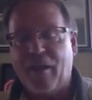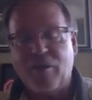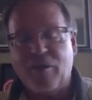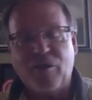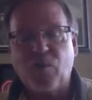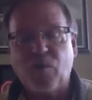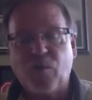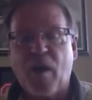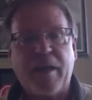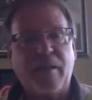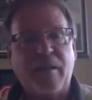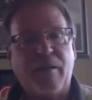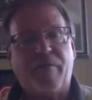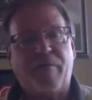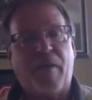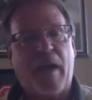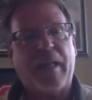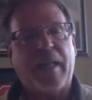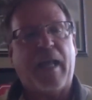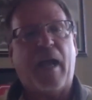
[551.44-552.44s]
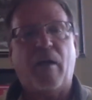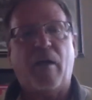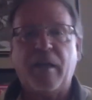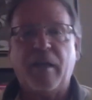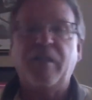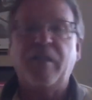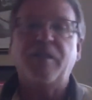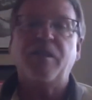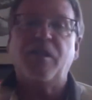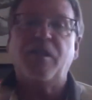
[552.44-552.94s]
trying to find out,
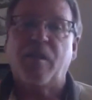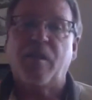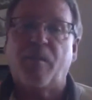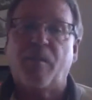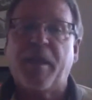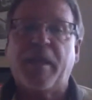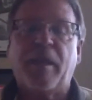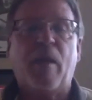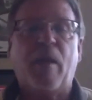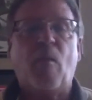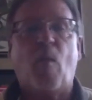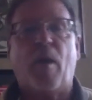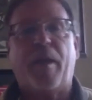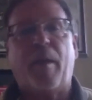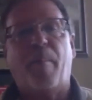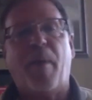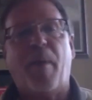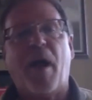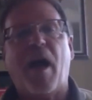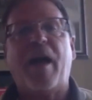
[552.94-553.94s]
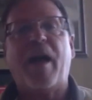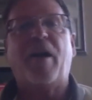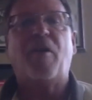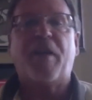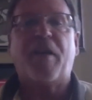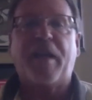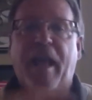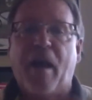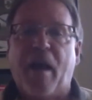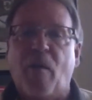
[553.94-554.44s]
is this something they want to buy? Are
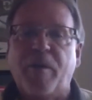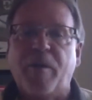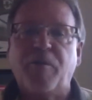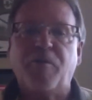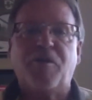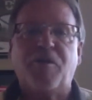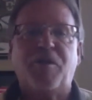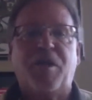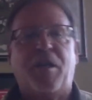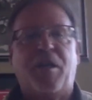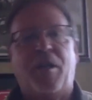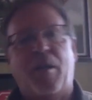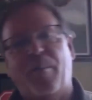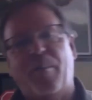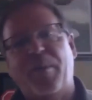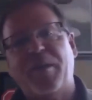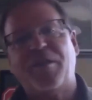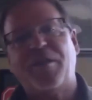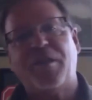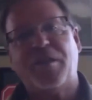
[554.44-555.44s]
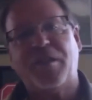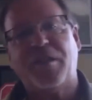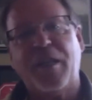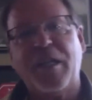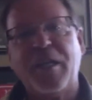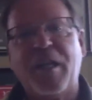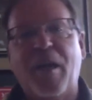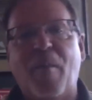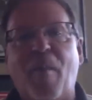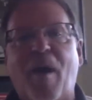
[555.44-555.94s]
they now interested in the business and
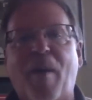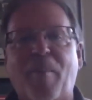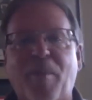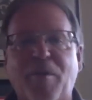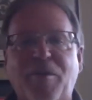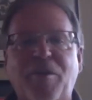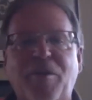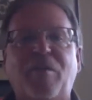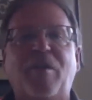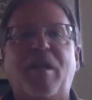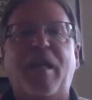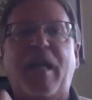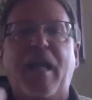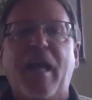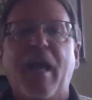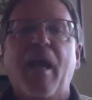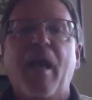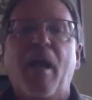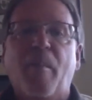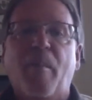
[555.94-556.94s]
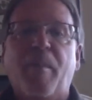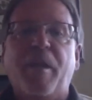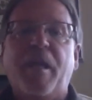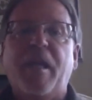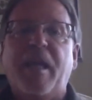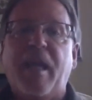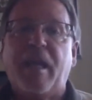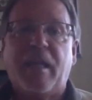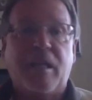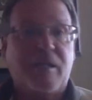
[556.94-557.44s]
income opportunity? But
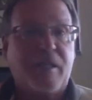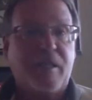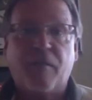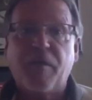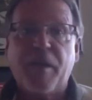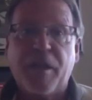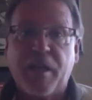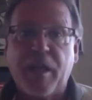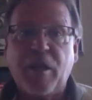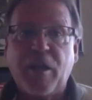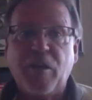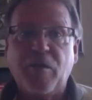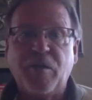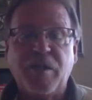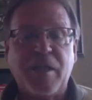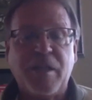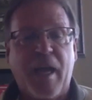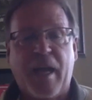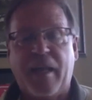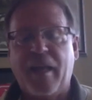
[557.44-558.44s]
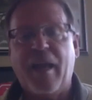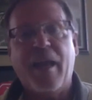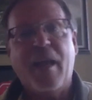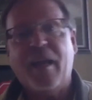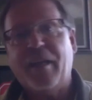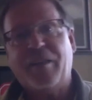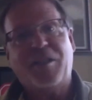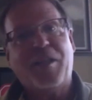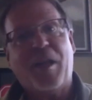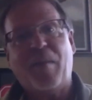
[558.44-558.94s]
again, it's everything you said.
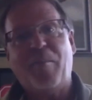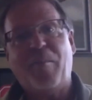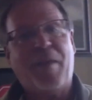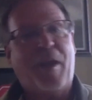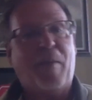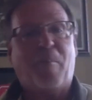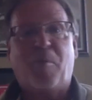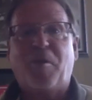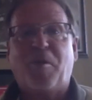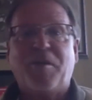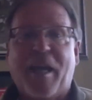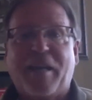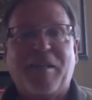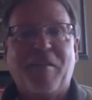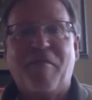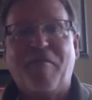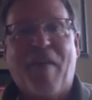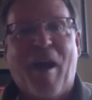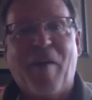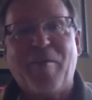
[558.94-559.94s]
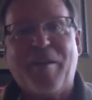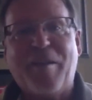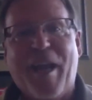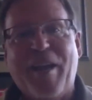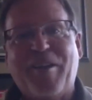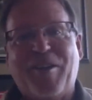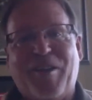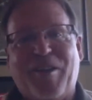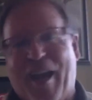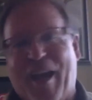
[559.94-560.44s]
Same thing, Protective
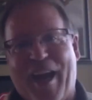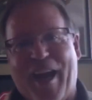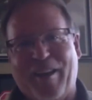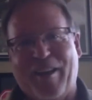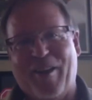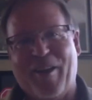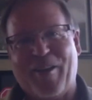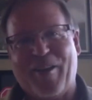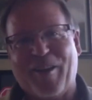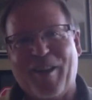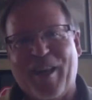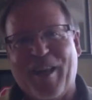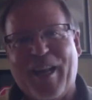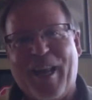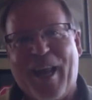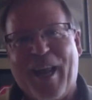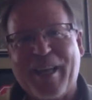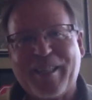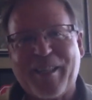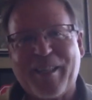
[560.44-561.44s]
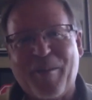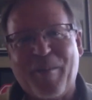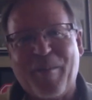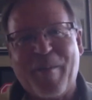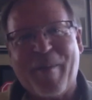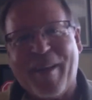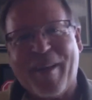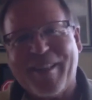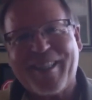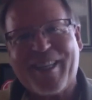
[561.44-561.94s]
Foundation. I had another lady asking me
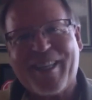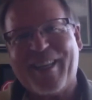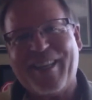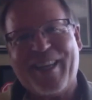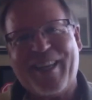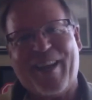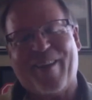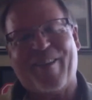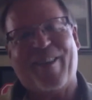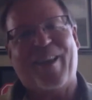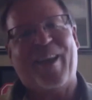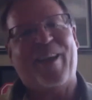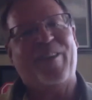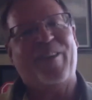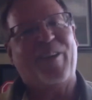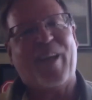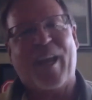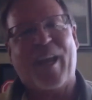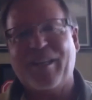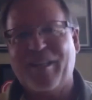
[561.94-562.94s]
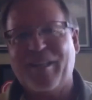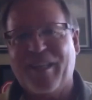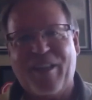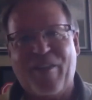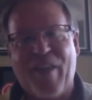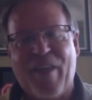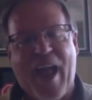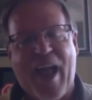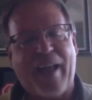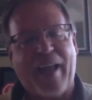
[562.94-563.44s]
about skincare the other day.
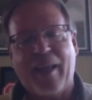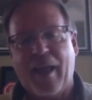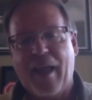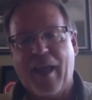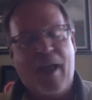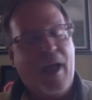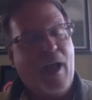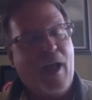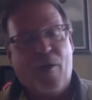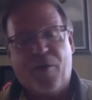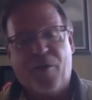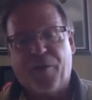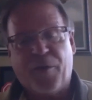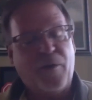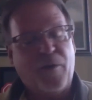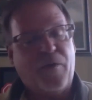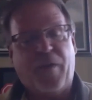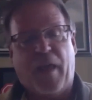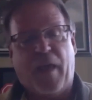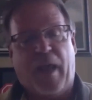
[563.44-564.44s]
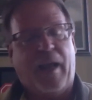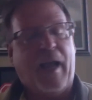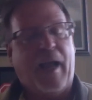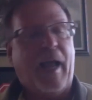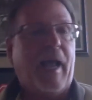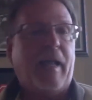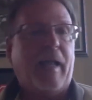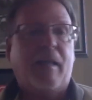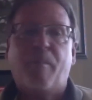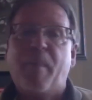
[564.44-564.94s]
Did that. Third thing, I had a